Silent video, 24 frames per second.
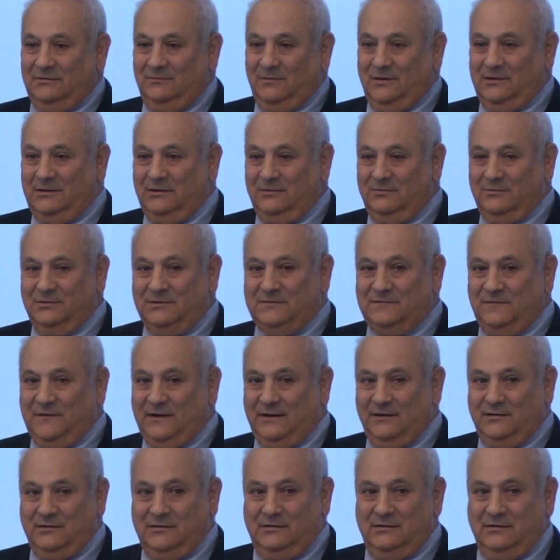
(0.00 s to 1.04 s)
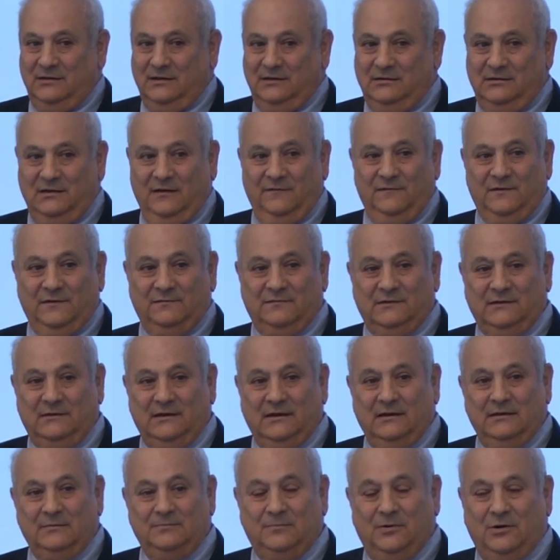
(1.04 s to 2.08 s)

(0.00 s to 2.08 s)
when it was founded in 1958.